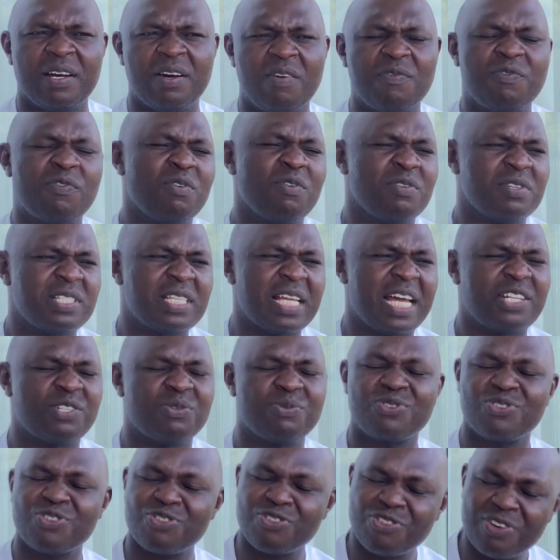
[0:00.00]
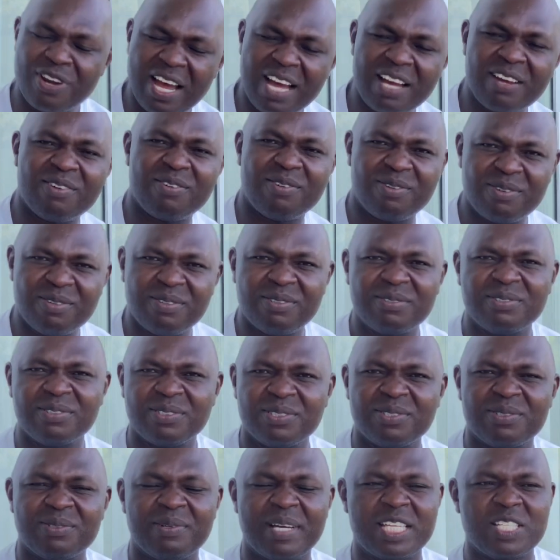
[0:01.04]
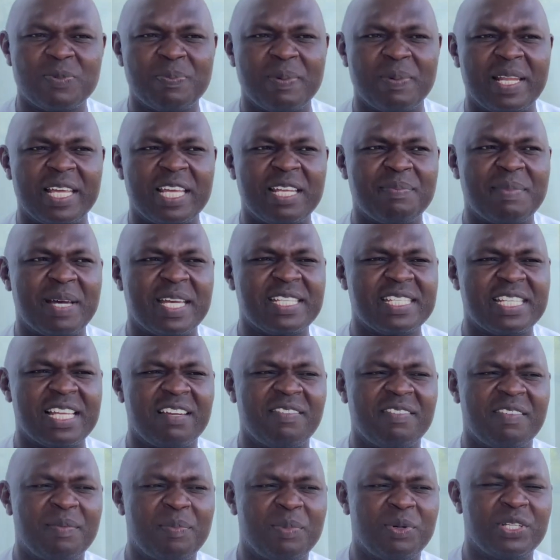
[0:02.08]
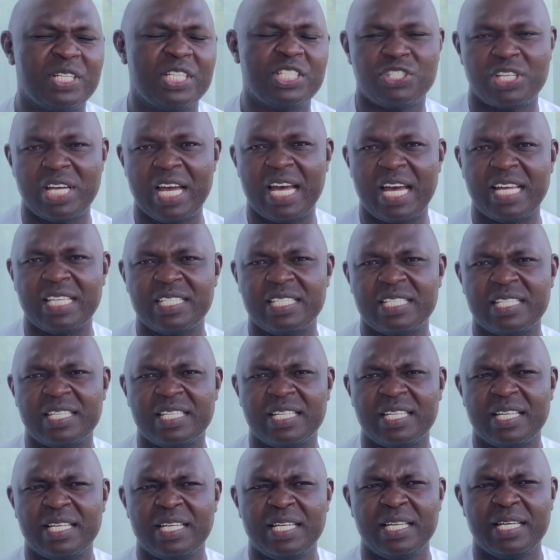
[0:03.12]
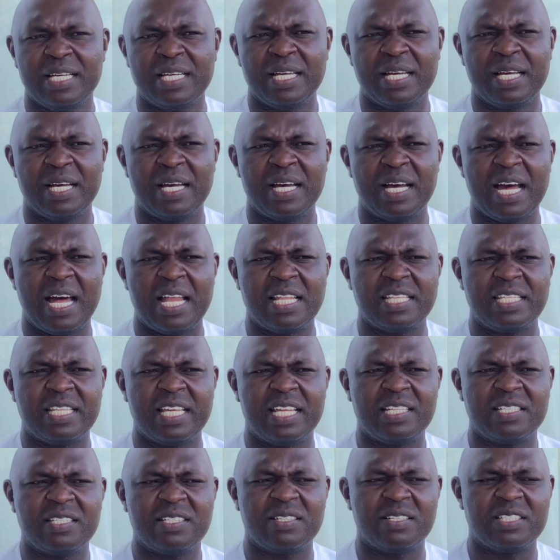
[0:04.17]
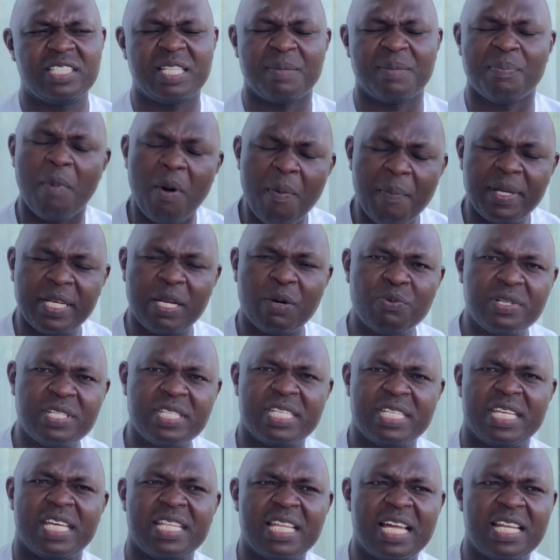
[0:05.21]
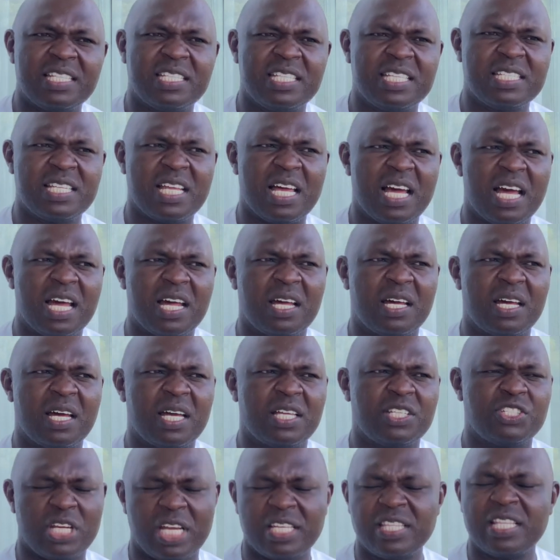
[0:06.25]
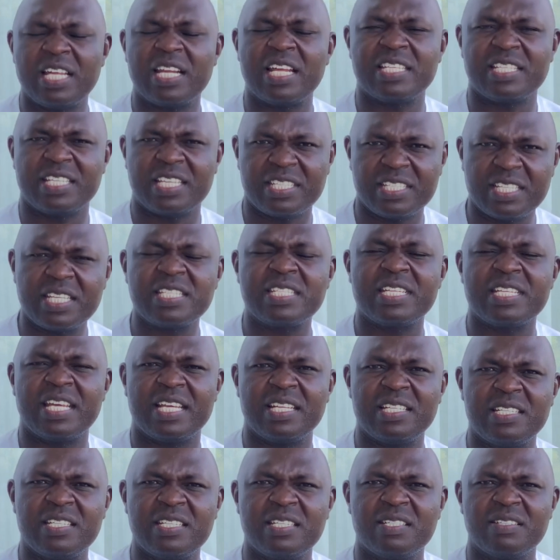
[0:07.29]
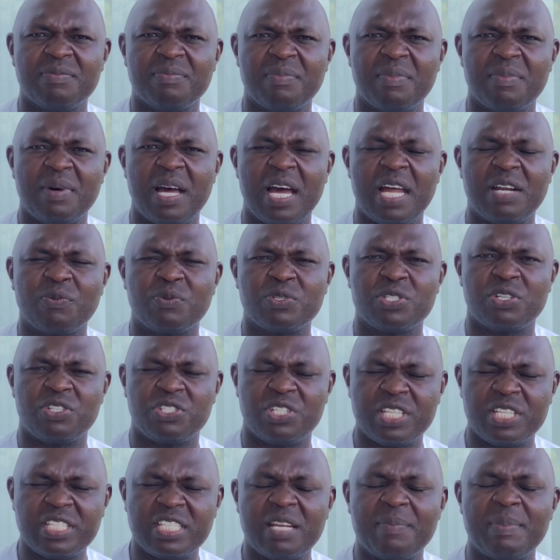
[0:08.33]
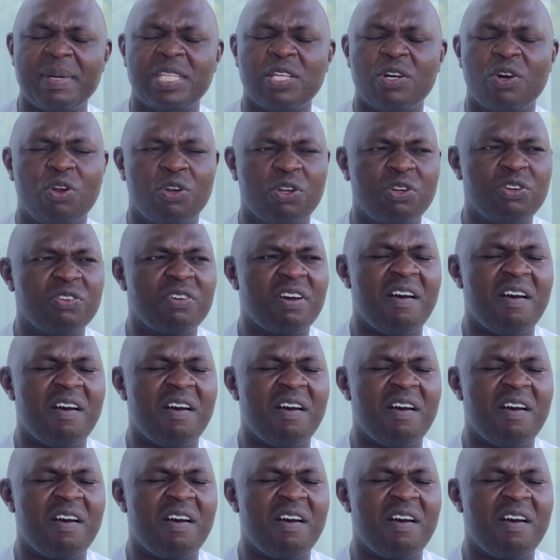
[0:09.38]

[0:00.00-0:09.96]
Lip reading: Of course, I had to struggle to explain myself about the church. And then the moment I would say that this is a church that has existed and was registered by the colonial